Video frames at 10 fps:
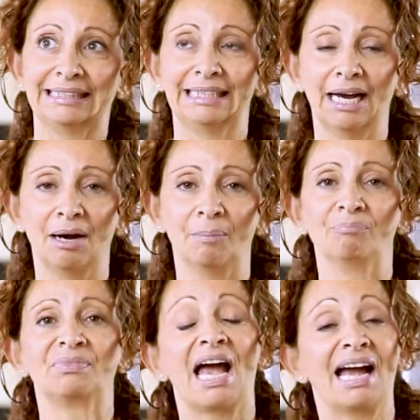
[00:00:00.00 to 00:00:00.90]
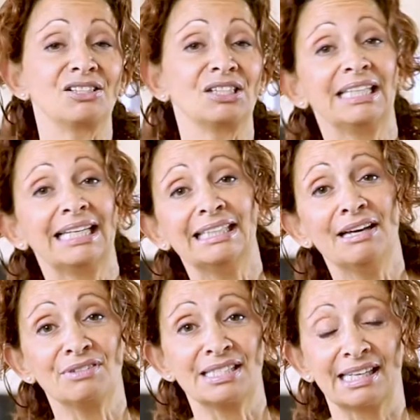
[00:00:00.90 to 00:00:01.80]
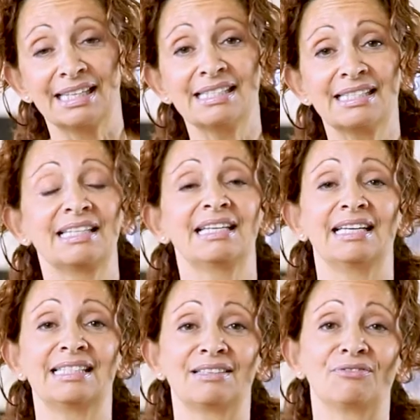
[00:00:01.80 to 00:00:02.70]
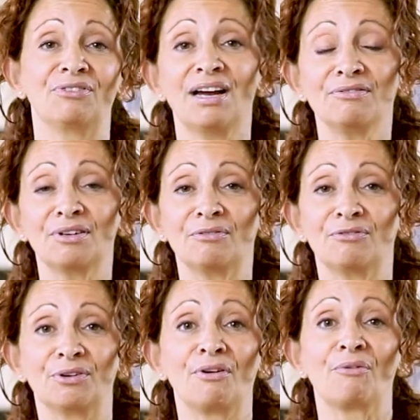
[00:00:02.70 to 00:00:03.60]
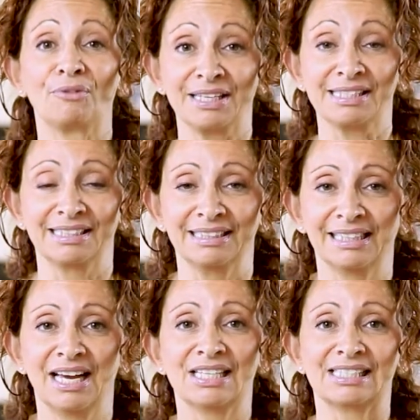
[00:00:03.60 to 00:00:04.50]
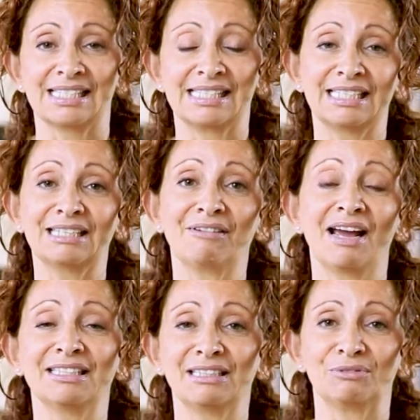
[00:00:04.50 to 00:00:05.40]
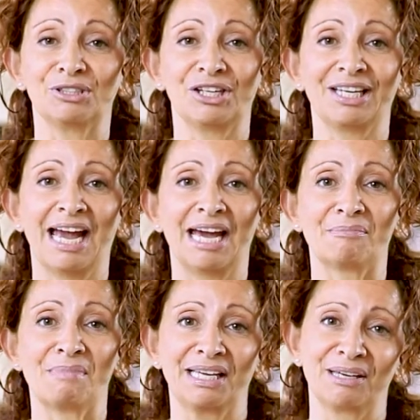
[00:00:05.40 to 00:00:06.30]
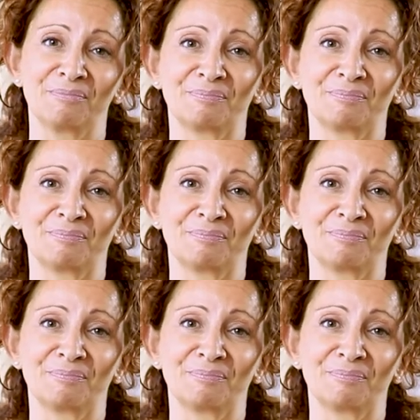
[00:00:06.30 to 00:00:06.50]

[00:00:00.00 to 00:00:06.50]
Yum! Actually, it never dates. It's a favorite for a reason. So stick around and we'll show you how to make it.